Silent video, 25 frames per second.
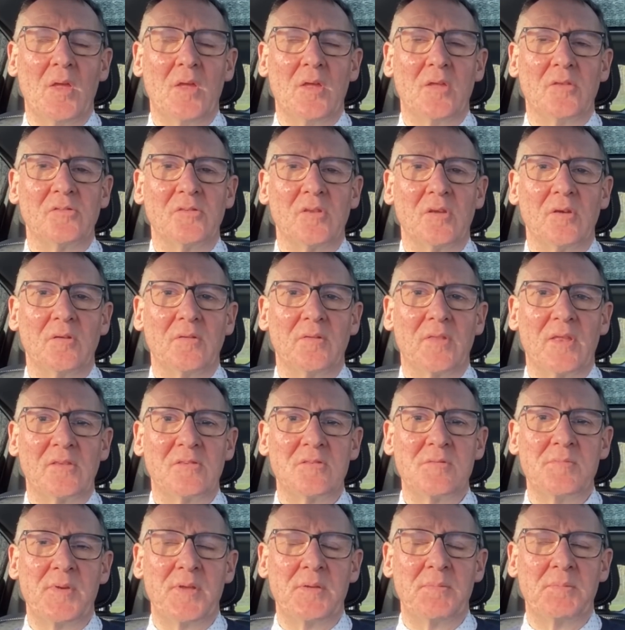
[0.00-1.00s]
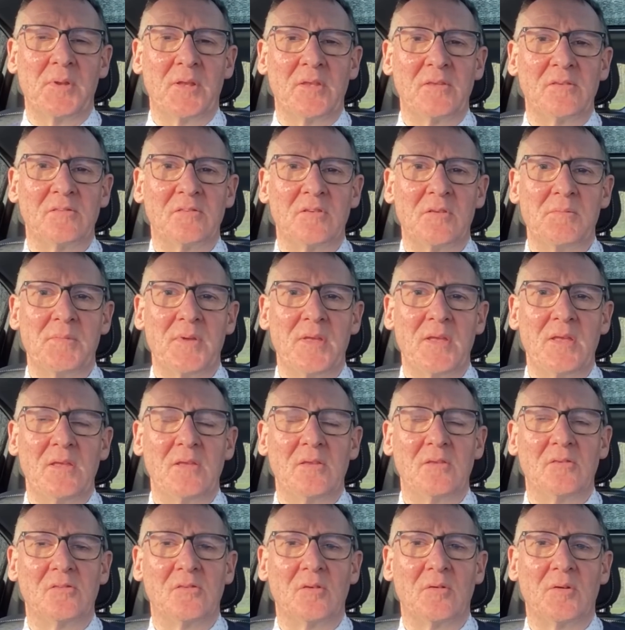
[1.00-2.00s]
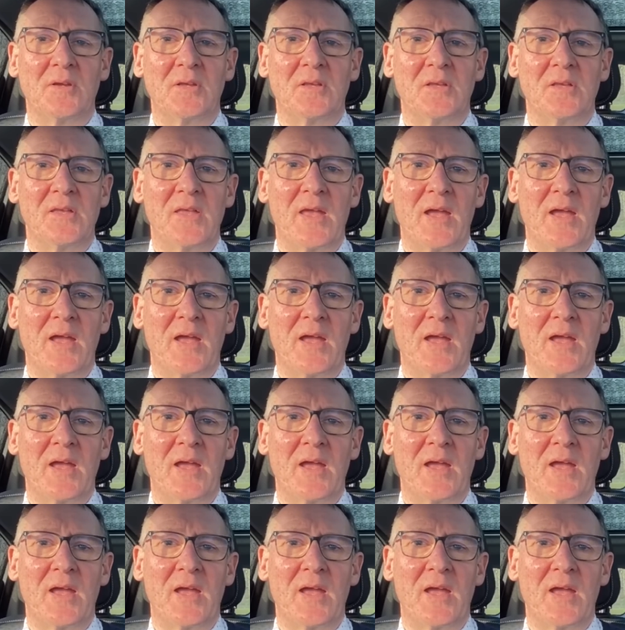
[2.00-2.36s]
So that's a big plus to me, so I can